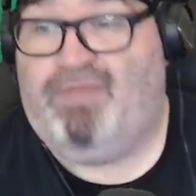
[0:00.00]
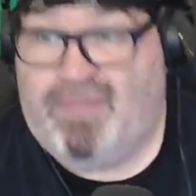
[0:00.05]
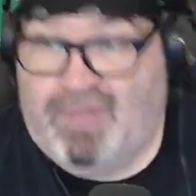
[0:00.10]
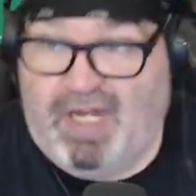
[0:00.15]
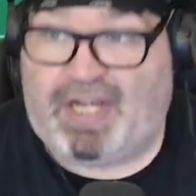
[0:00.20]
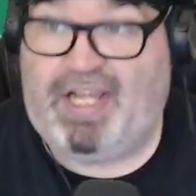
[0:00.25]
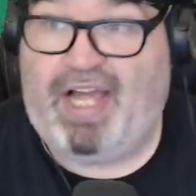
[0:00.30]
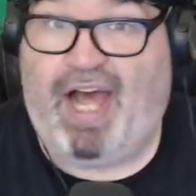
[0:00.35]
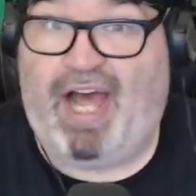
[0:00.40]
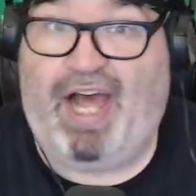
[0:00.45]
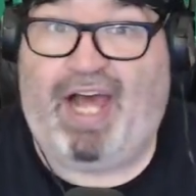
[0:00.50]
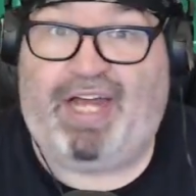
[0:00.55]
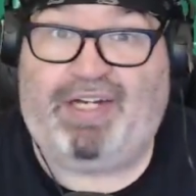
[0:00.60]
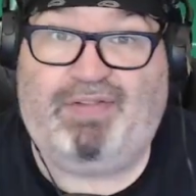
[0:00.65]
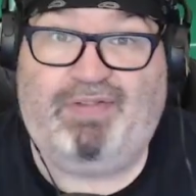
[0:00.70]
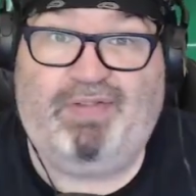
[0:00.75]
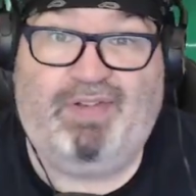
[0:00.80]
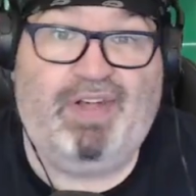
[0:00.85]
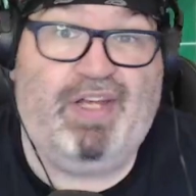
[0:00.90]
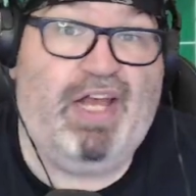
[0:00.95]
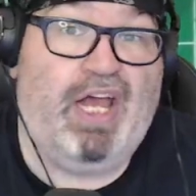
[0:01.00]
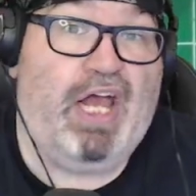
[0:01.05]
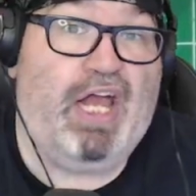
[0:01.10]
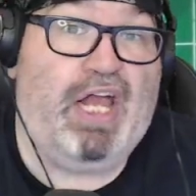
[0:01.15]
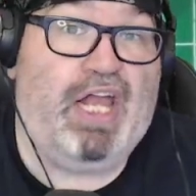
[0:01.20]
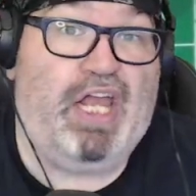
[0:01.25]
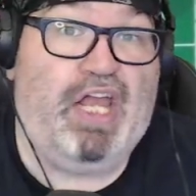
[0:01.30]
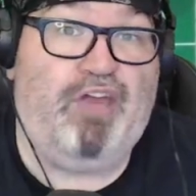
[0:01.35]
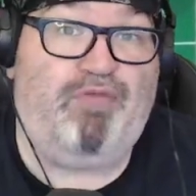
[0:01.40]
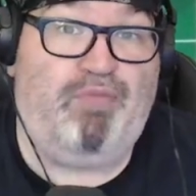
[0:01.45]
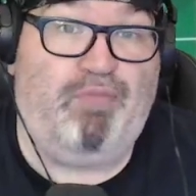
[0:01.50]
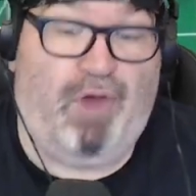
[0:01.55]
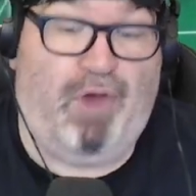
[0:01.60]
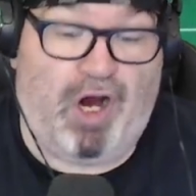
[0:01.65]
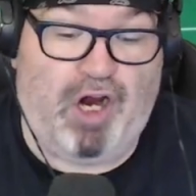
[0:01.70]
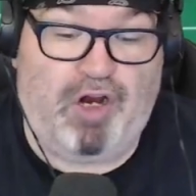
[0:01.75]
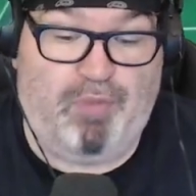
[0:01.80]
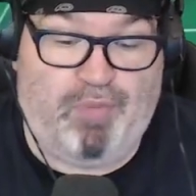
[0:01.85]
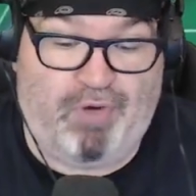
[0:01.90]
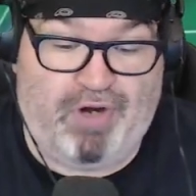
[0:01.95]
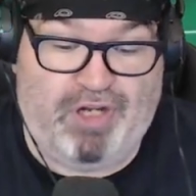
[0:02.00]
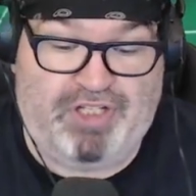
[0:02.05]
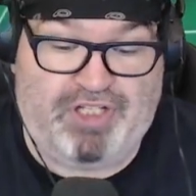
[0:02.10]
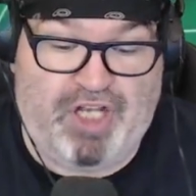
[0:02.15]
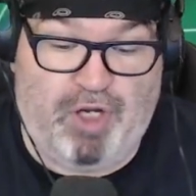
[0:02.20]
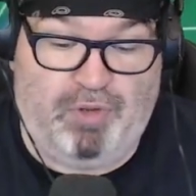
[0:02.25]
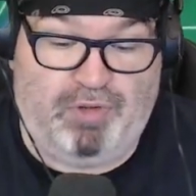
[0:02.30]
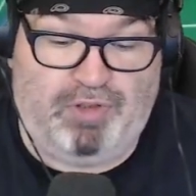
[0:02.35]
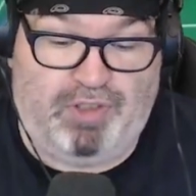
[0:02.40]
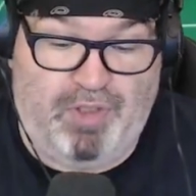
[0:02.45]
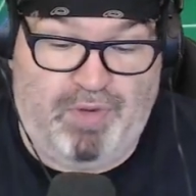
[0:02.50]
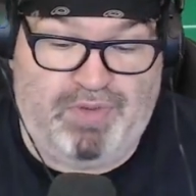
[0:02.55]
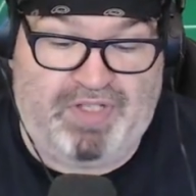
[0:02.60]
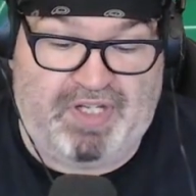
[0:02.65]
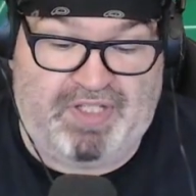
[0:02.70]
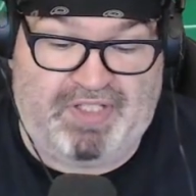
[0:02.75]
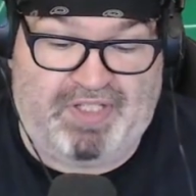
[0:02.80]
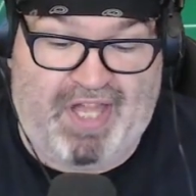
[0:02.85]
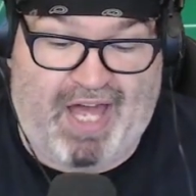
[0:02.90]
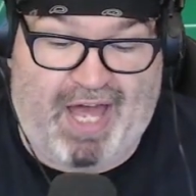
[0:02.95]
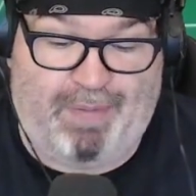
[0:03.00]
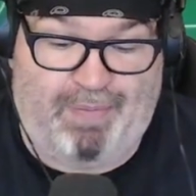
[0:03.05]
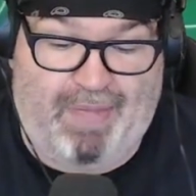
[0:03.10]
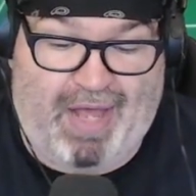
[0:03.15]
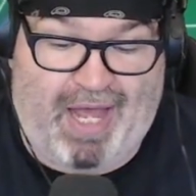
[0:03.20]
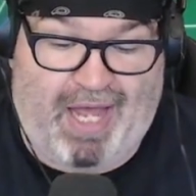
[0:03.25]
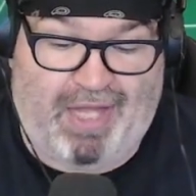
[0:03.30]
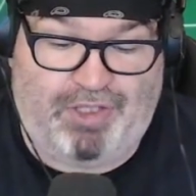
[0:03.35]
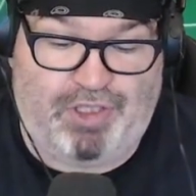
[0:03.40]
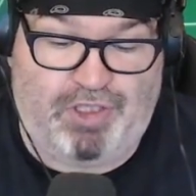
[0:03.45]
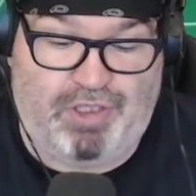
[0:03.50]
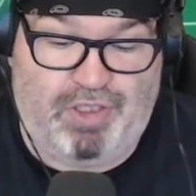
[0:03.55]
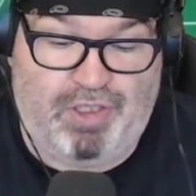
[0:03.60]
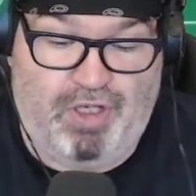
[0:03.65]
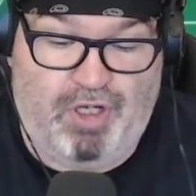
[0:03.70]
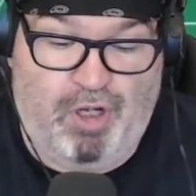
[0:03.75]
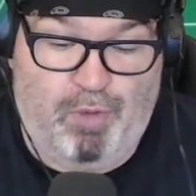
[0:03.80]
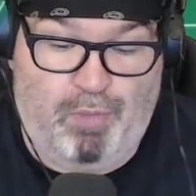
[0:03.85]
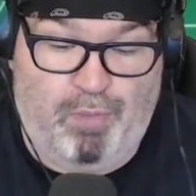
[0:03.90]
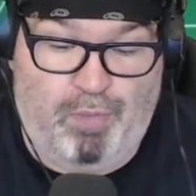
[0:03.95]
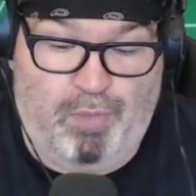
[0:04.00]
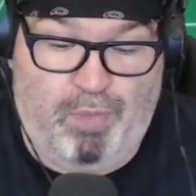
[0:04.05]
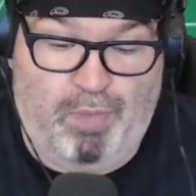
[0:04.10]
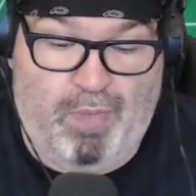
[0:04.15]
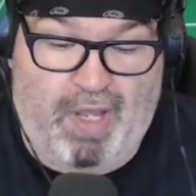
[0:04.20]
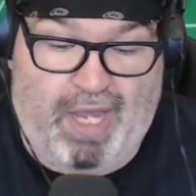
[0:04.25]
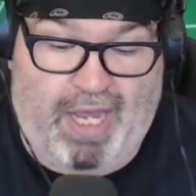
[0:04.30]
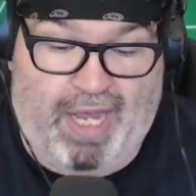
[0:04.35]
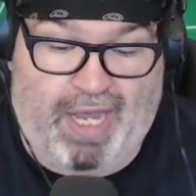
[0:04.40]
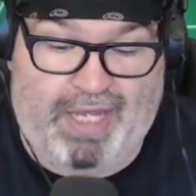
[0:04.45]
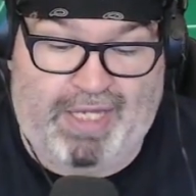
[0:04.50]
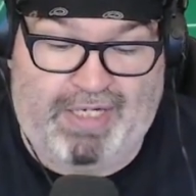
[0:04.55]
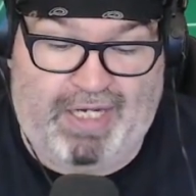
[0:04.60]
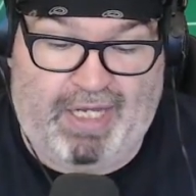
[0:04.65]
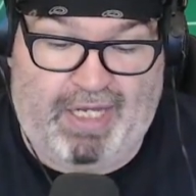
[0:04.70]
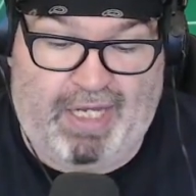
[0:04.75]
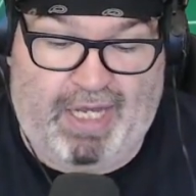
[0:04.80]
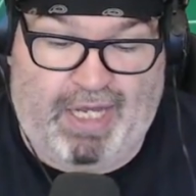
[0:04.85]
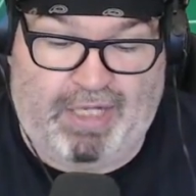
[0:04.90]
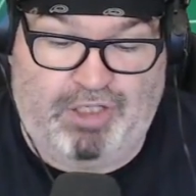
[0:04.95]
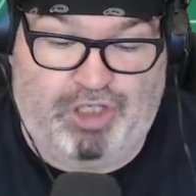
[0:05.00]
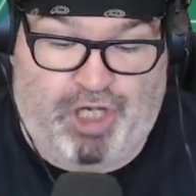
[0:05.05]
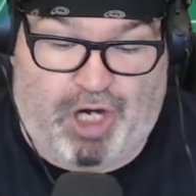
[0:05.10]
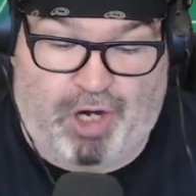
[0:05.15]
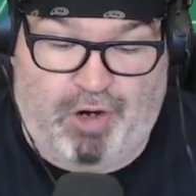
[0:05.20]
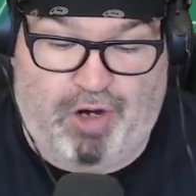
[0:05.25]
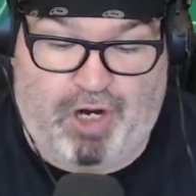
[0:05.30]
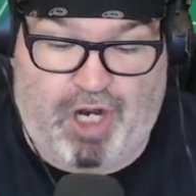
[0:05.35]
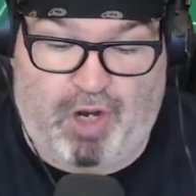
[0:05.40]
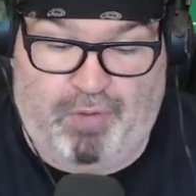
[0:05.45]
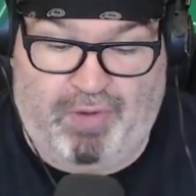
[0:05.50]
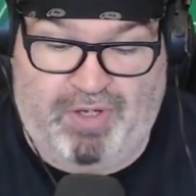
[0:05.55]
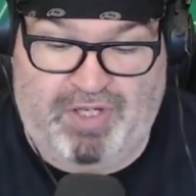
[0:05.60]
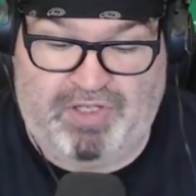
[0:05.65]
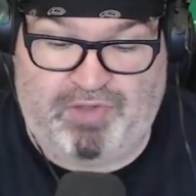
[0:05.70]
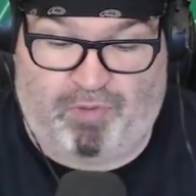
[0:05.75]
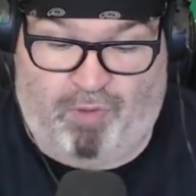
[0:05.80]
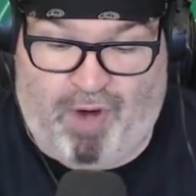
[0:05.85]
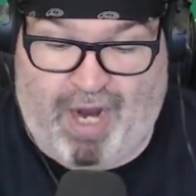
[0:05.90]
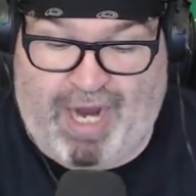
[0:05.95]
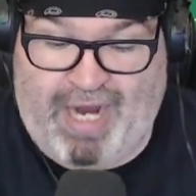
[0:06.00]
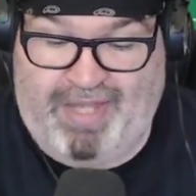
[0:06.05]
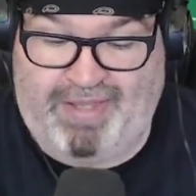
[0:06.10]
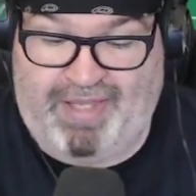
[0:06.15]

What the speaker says: Again, if Mark Briscoe loses that match and Jericho is right that